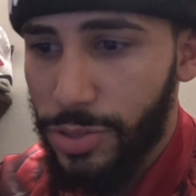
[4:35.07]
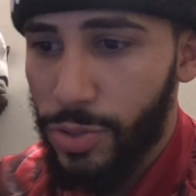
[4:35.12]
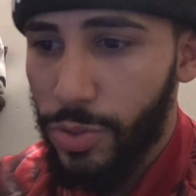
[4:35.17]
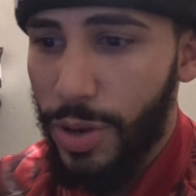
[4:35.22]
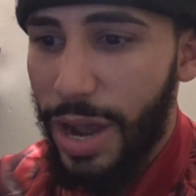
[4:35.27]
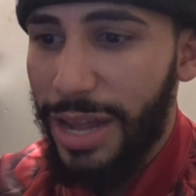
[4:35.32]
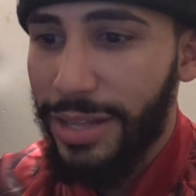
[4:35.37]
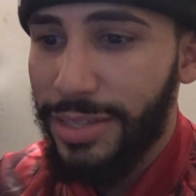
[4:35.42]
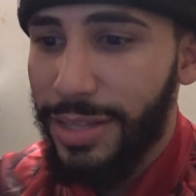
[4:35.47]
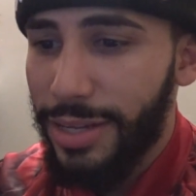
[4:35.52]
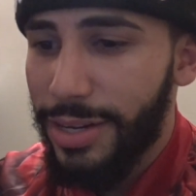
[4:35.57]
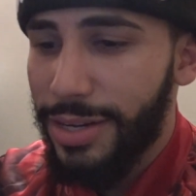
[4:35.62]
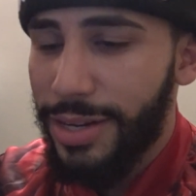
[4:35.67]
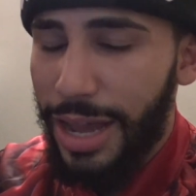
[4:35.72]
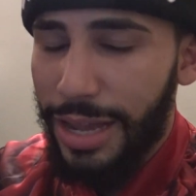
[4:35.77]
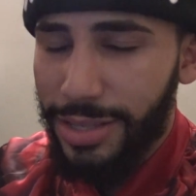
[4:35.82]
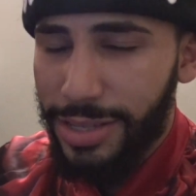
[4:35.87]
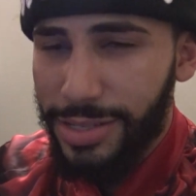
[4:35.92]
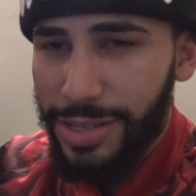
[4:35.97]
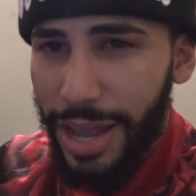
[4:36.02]
So I did
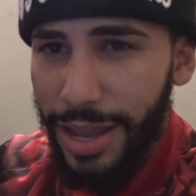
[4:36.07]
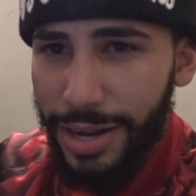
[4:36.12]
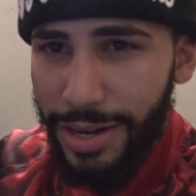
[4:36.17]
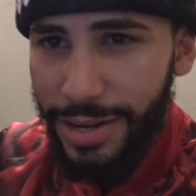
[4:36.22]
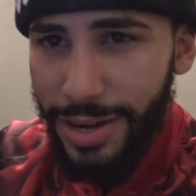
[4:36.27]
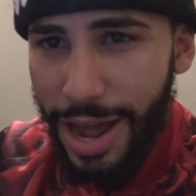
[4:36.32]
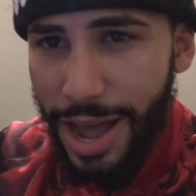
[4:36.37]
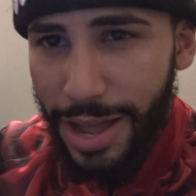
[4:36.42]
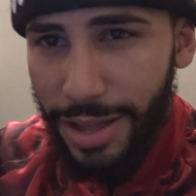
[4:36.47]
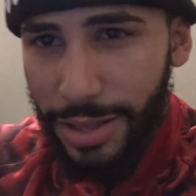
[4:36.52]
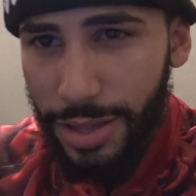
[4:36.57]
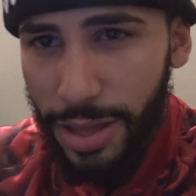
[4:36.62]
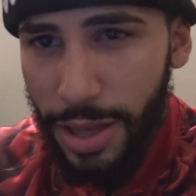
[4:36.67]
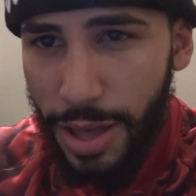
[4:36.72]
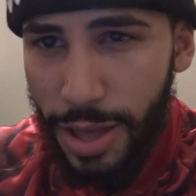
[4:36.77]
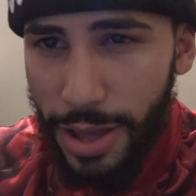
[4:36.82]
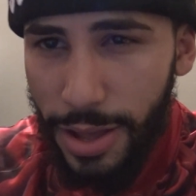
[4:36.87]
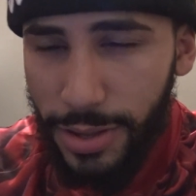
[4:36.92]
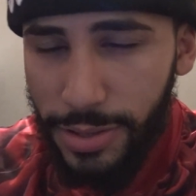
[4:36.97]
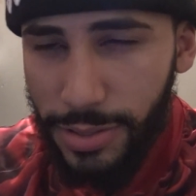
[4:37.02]
I decided not
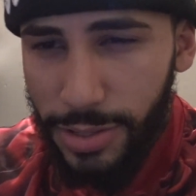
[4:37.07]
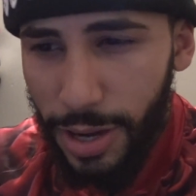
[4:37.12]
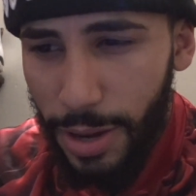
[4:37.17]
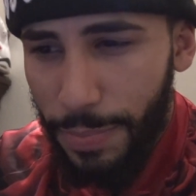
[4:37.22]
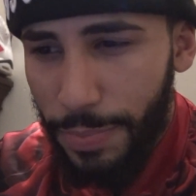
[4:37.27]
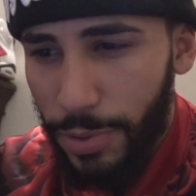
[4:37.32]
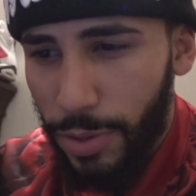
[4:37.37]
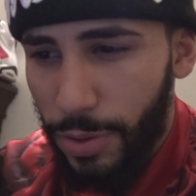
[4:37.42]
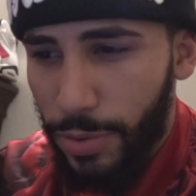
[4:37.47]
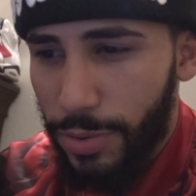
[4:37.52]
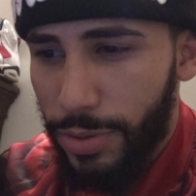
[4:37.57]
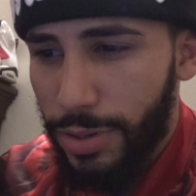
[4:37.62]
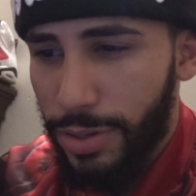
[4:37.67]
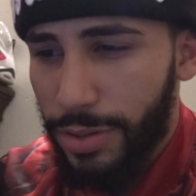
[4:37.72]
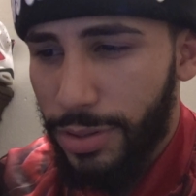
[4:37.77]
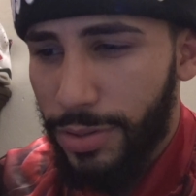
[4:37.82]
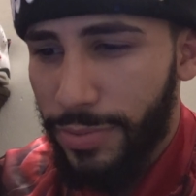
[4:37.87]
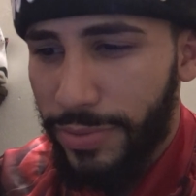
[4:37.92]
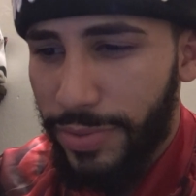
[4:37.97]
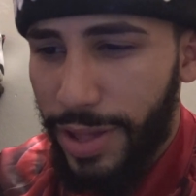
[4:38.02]
to upload
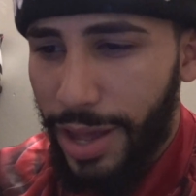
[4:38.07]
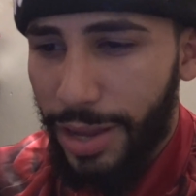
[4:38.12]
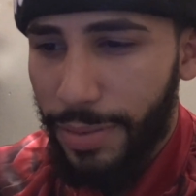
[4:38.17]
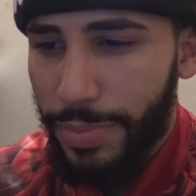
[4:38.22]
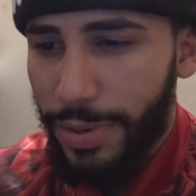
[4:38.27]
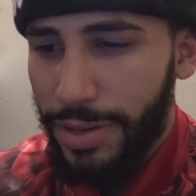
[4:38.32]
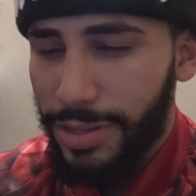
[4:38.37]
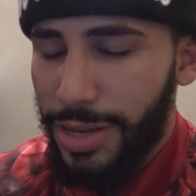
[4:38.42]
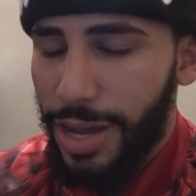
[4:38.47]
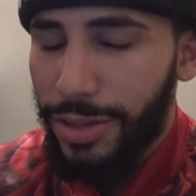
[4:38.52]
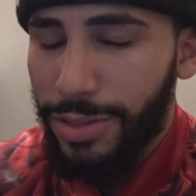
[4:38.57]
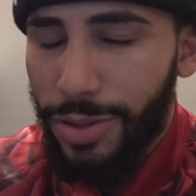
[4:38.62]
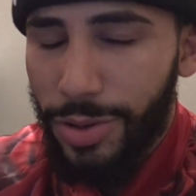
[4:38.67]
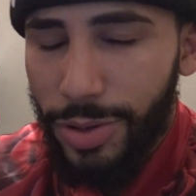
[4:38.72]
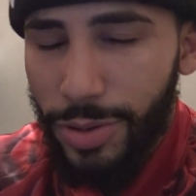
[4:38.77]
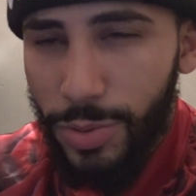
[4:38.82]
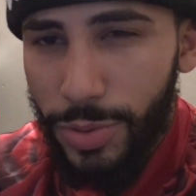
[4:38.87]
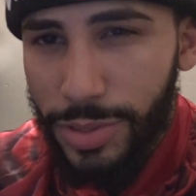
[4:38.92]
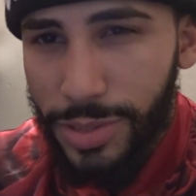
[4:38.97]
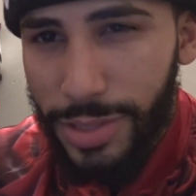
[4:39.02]
the vlog because I
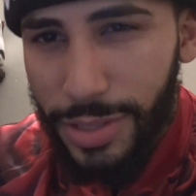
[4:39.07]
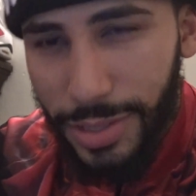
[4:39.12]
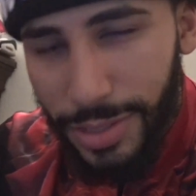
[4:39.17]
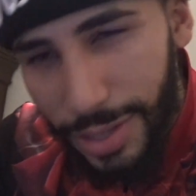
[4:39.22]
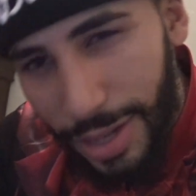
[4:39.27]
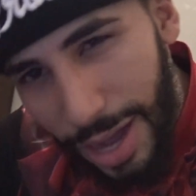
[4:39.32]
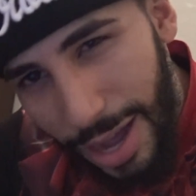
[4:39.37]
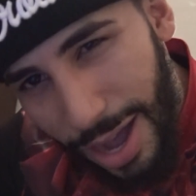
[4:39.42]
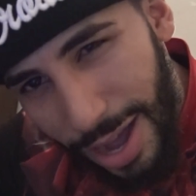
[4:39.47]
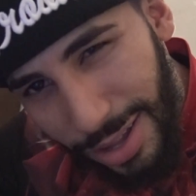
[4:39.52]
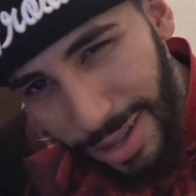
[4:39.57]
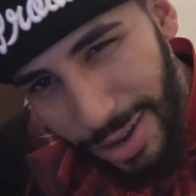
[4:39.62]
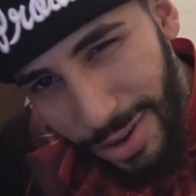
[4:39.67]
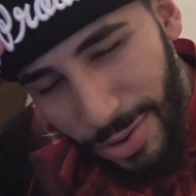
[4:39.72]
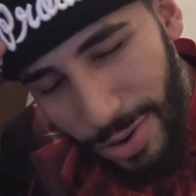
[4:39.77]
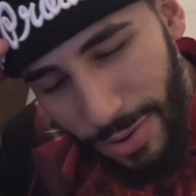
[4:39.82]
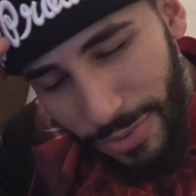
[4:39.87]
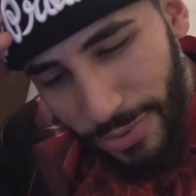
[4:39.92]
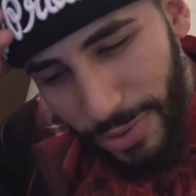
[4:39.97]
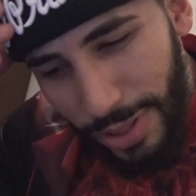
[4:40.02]
thought it was I, I
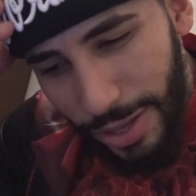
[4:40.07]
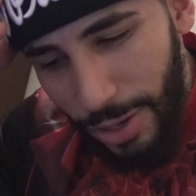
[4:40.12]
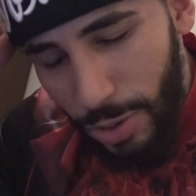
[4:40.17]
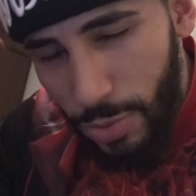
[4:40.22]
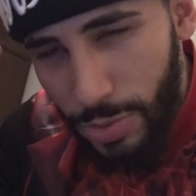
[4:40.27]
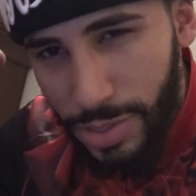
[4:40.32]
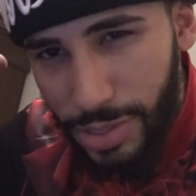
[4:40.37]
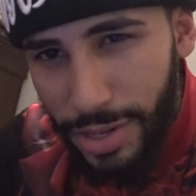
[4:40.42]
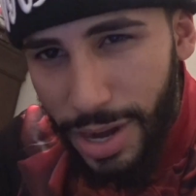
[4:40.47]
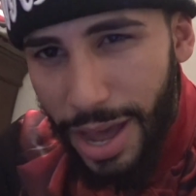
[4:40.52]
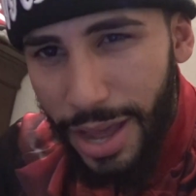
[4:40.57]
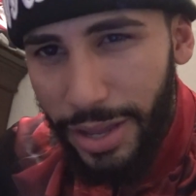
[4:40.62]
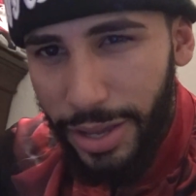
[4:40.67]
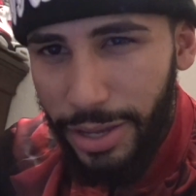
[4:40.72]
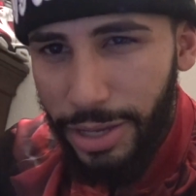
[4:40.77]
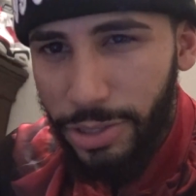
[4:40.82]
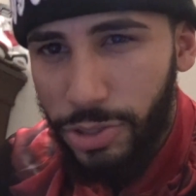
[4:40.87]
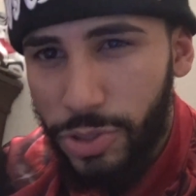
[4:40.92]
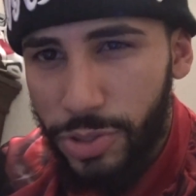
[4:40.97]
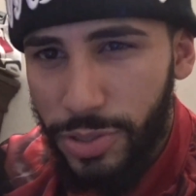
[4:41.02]
don't know, I felt like it was not
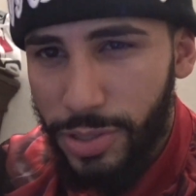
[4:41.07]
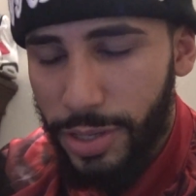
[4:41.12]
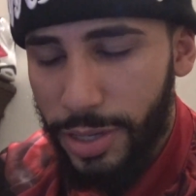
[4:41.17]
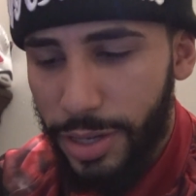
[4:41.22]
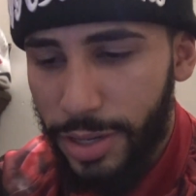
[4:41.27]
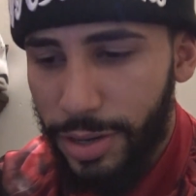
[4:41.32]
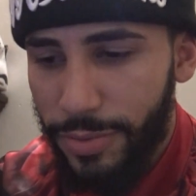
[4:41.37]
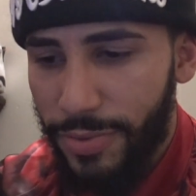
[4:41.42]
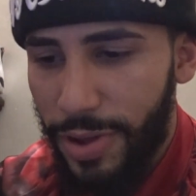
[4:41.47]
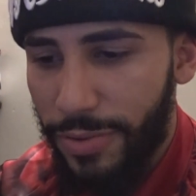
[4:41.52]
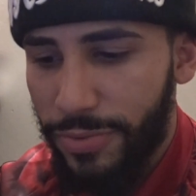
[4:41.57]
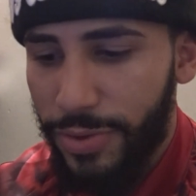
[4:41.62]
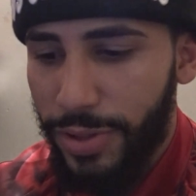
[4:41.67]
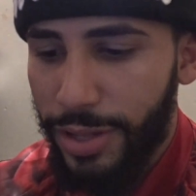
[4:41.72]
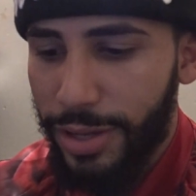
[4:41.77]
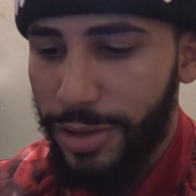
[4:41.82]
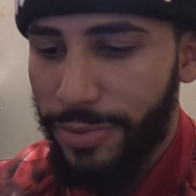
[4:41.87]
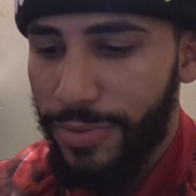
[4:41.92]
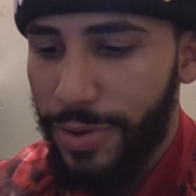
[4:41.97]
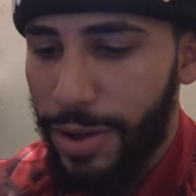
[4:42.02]
interesting enough. I felt
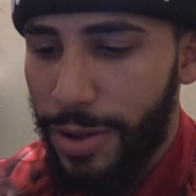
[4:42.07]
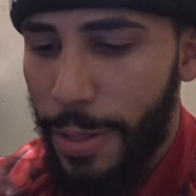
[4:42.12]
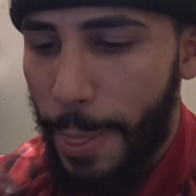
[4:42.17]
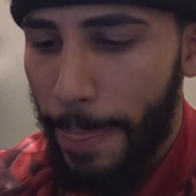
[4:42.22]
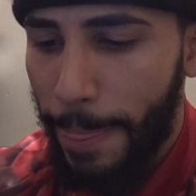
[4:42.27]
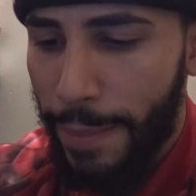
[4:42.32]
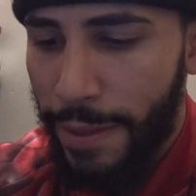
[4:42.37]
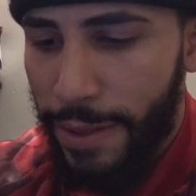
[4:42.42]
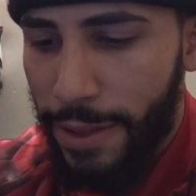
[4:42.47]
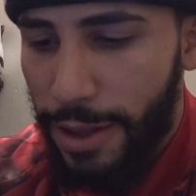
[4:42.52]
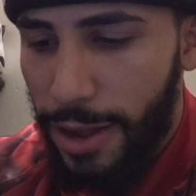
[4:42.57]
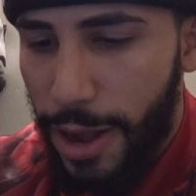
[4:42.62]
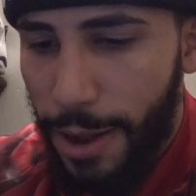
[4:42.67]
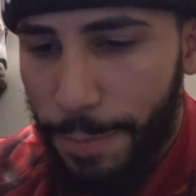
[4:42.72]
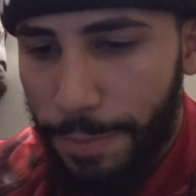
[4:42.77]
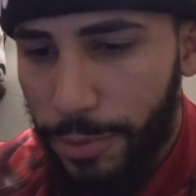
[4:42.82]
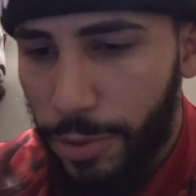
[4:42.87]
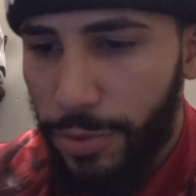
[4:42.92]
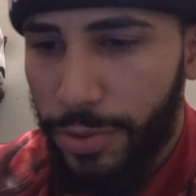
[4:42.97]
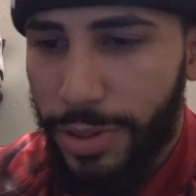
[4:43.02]
like if I
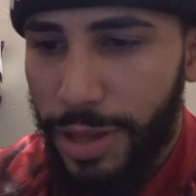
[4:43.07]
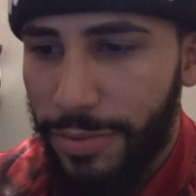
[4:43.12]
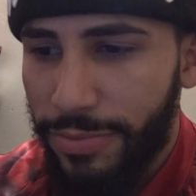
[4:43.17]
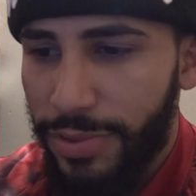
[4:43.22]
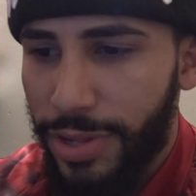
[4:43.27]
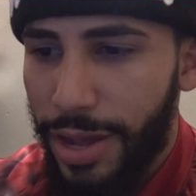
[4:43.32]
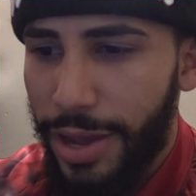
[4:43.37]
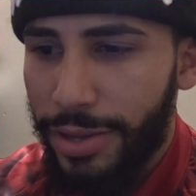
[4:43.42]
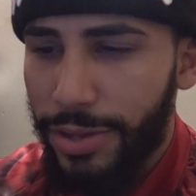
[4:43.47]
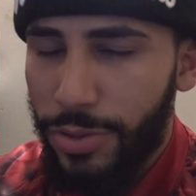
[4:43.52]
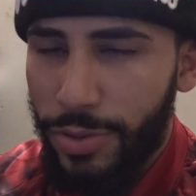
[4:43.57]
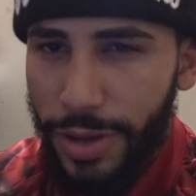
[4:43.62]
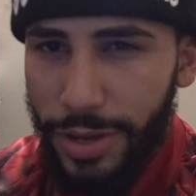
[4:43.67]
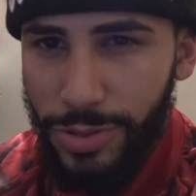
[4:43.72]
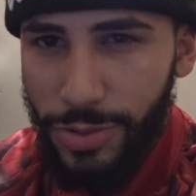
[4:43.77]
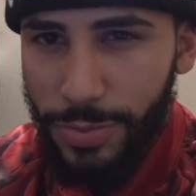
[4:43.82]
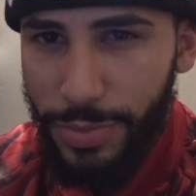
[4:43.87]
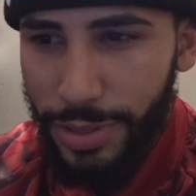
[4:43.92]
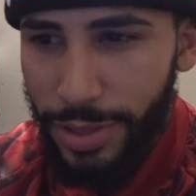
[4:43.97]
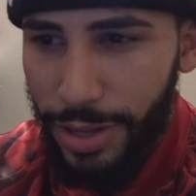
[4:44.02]
uploaded that vlog, you
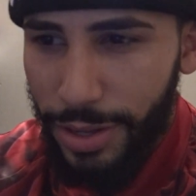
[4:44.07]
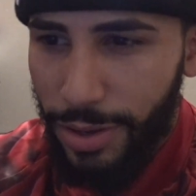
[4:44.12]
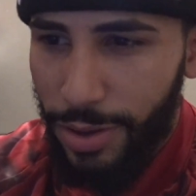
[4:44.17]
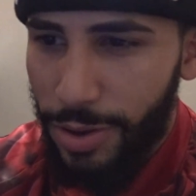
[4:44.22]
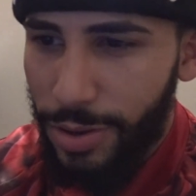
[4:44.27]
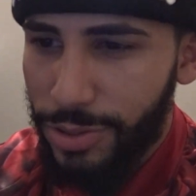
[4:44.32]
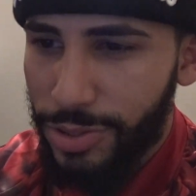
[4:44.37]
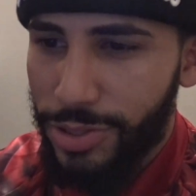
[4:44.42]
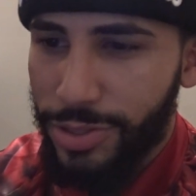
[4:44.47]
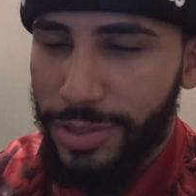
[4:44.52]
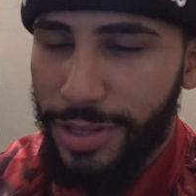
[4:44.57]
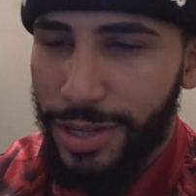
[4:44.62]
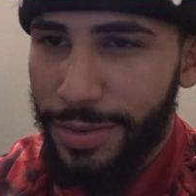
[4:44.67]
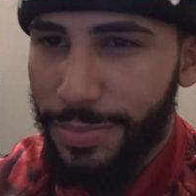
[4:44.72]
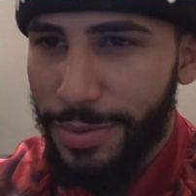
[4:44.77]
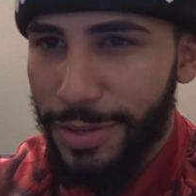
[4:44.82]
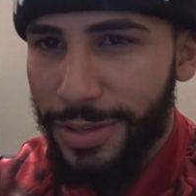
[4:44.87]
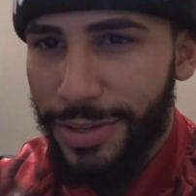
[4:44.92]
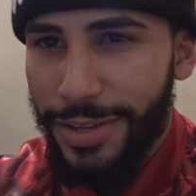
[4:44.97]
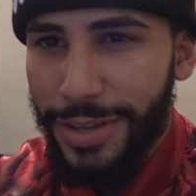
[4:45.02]
guys would be like, oh, it's just gonna
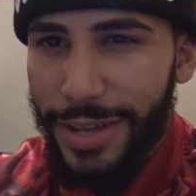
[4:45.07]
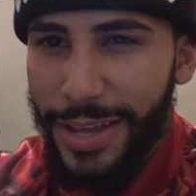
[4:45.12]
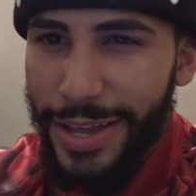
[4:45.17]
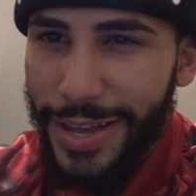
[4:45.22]
be